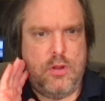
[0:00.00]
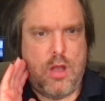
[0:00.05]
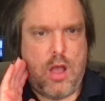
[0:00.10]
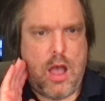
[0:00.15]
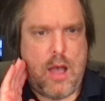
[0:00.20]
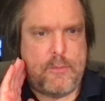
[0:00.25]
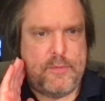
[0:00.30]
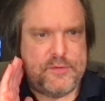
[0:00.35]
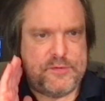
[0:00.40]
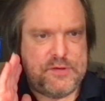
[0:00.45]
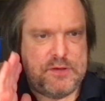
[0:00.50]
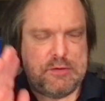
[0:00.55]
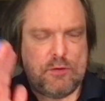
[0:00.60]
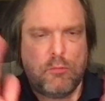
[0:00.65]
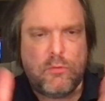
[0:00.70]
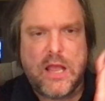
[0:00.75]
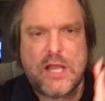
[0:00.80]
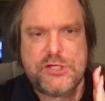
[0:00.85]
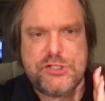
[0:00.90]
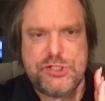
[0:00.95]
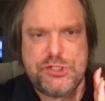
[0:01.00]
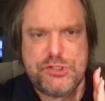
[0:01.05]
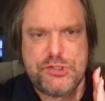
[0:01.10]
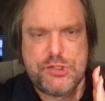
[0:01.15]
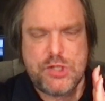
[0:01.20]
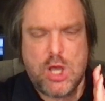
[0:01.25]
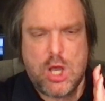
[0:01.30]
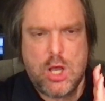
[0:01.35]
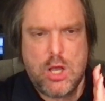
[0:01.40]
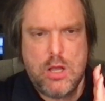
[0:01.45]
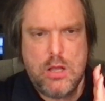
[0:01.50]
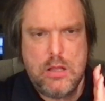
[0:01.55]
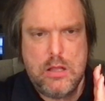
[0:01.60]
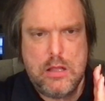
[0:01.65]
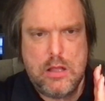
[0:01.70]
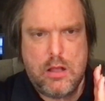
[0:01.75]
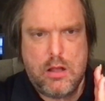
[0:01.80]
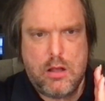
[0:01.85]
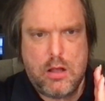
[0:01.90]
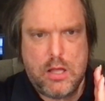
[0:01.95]
opposite directions
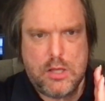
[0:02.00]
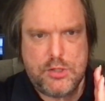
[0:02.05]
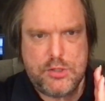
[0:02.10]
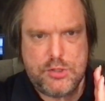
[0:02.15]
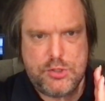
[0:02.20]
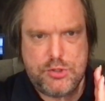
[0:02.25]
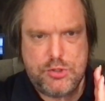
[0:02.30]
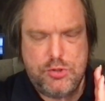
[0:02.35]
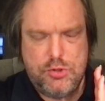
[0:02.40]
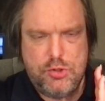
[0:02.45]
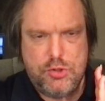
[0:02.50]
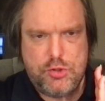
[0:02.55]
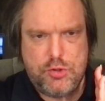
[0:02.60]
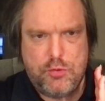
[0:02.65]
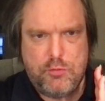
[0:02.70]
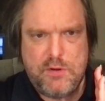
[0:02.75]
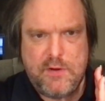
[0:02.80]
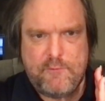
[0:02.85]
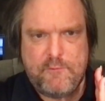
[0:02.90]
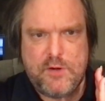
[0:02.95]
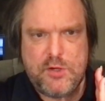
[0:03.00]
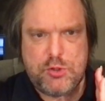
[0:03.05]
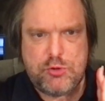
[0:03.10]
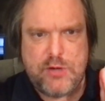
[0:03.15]
on 2 different